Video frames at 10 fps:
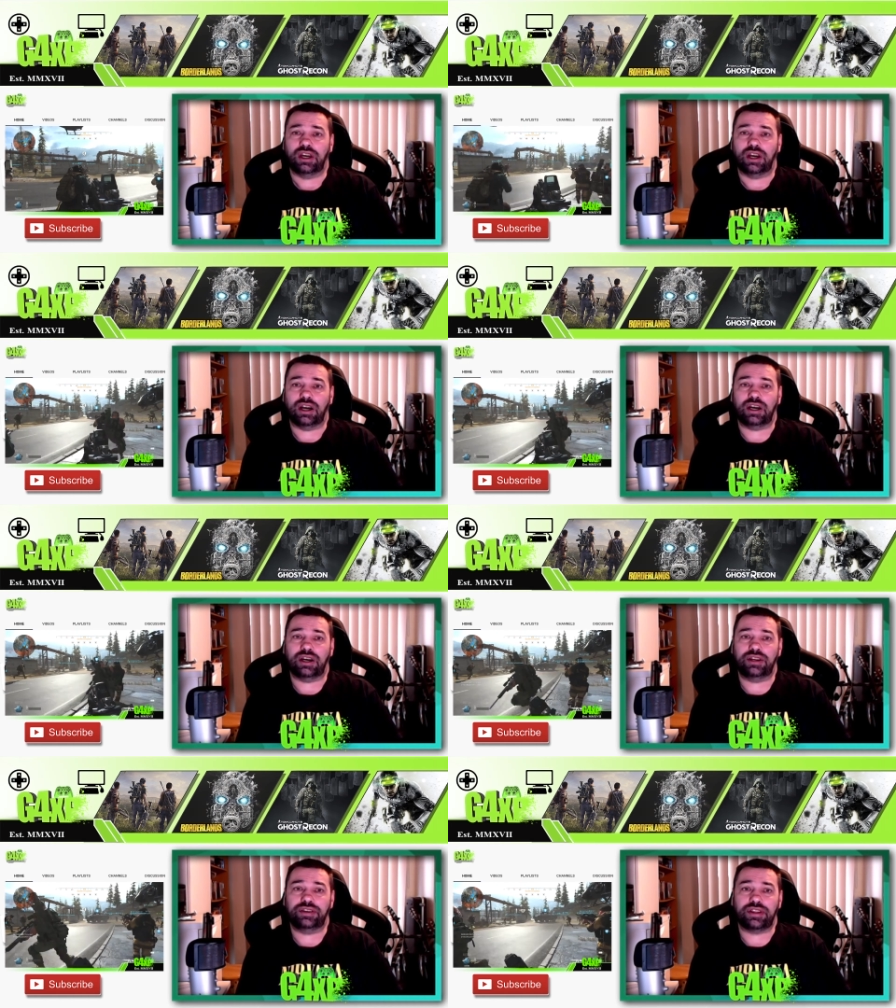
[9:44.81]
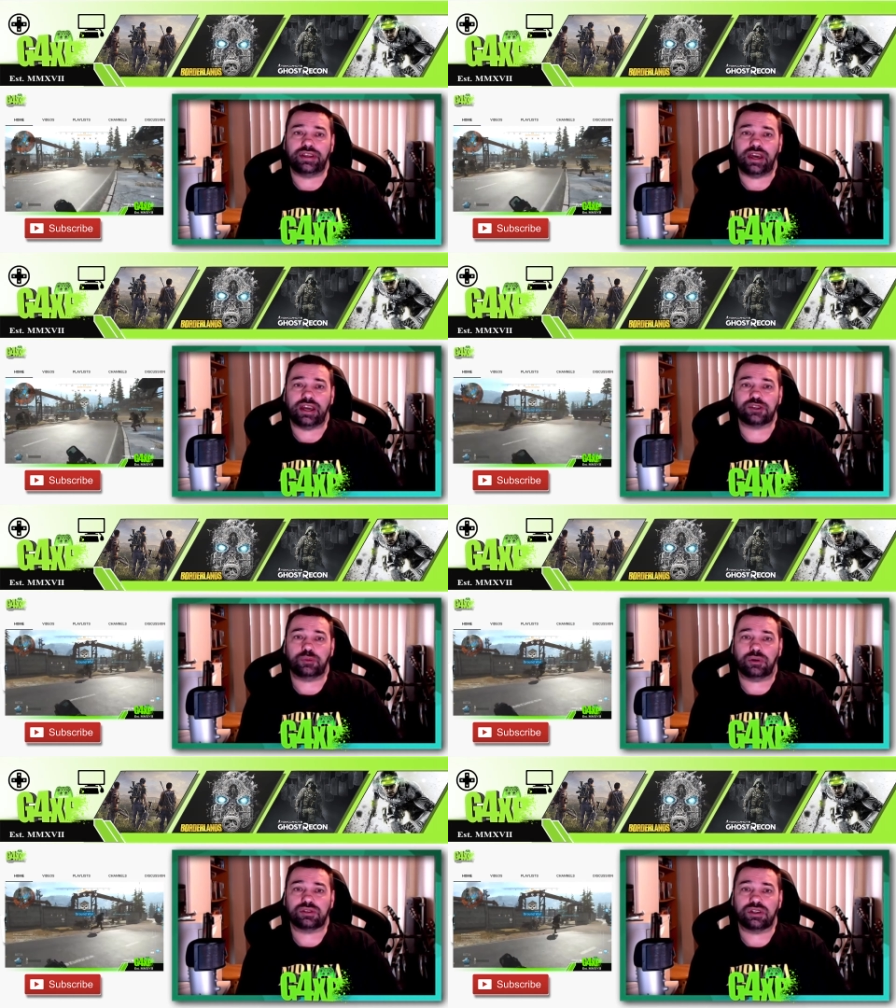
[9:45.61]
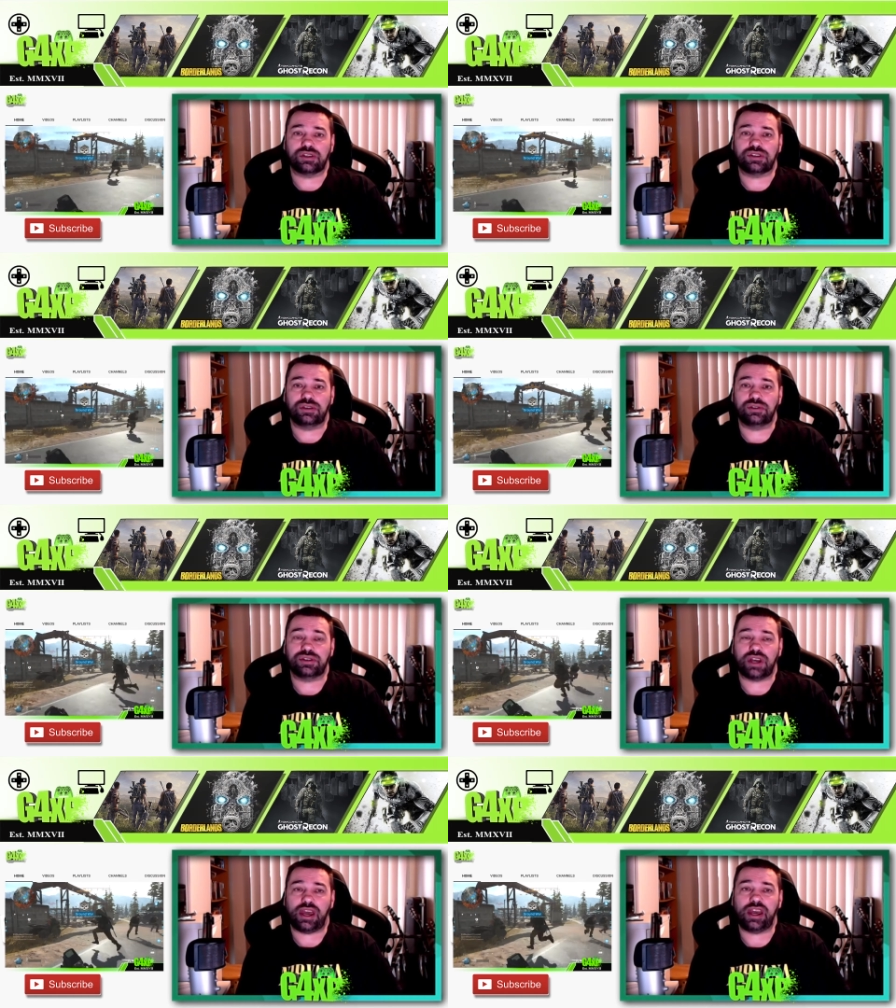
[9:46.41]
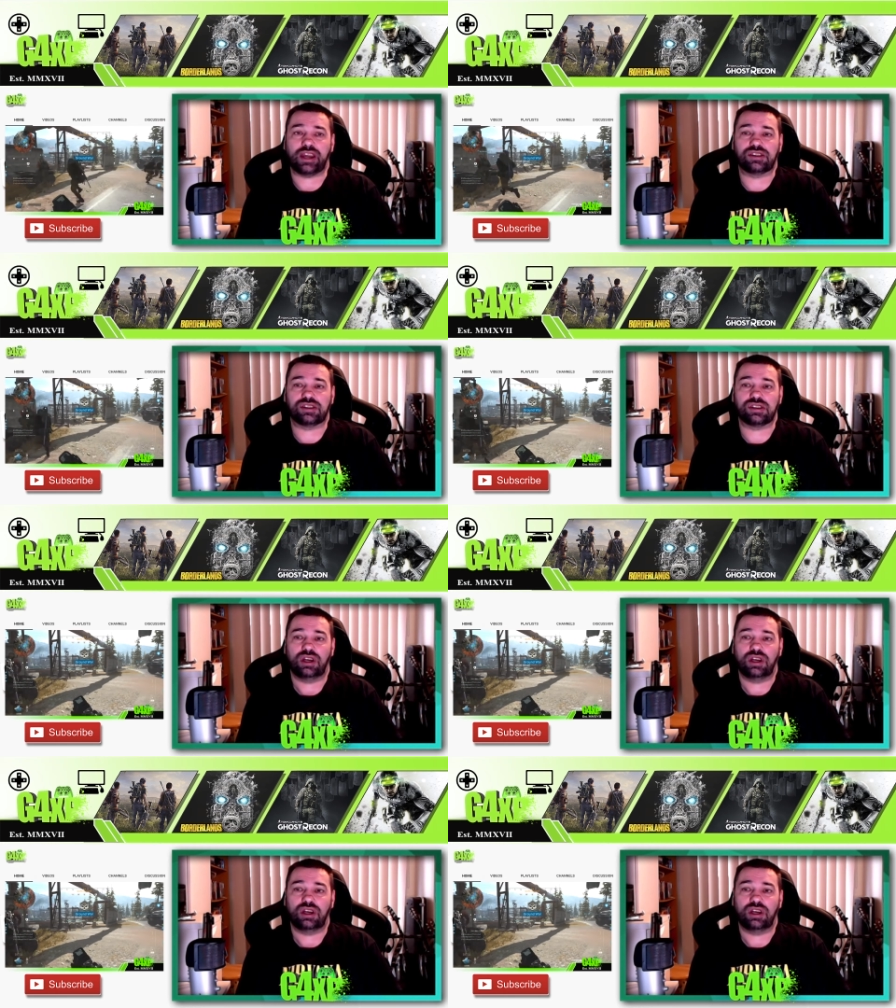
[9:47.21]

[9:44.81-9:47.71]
and the Xbox Series X.